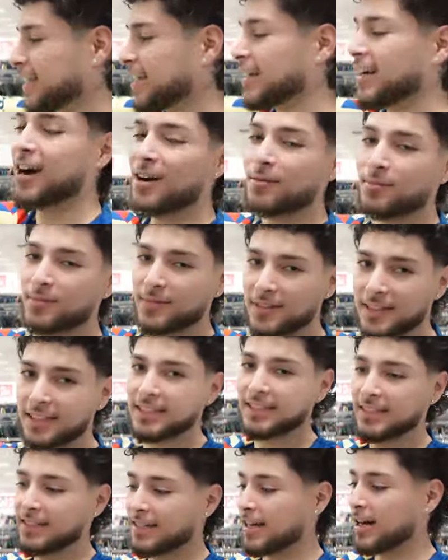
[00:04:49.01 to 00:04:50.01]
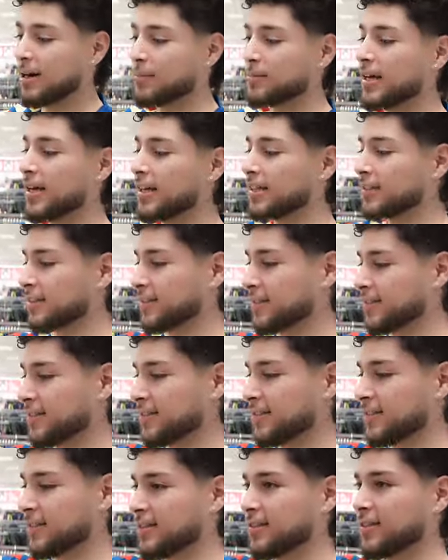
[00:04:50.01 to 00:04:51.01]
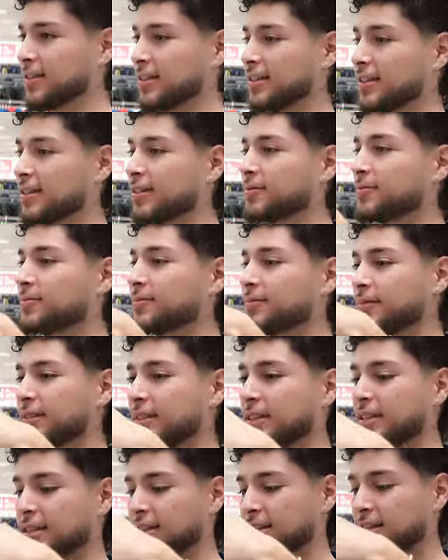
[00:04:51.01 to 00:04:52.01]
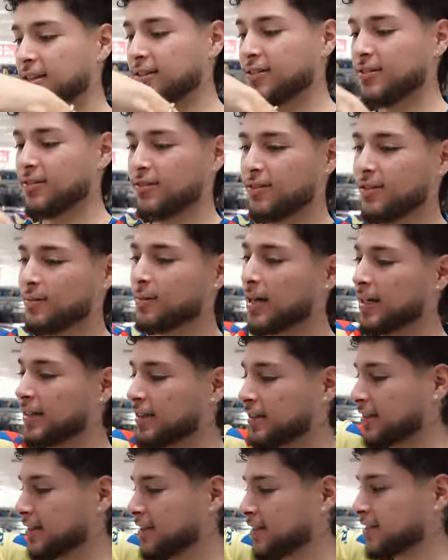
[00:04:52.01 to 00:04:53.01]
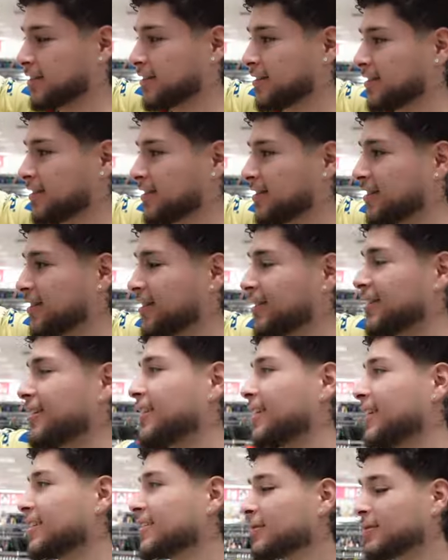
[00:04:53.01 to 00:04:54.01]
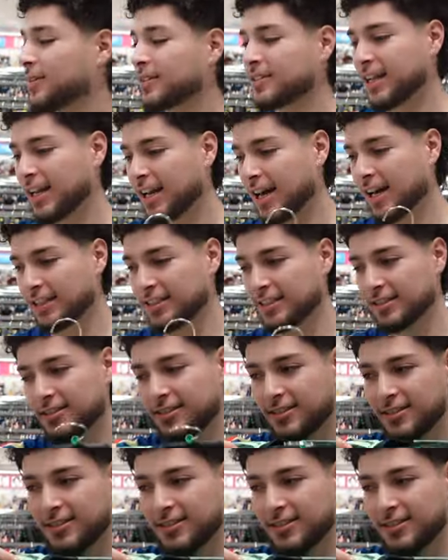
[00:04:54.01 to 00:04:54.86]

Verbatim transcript: Cop. This is a cop, guys. Yup. We're buying these. Tell me that's not nice.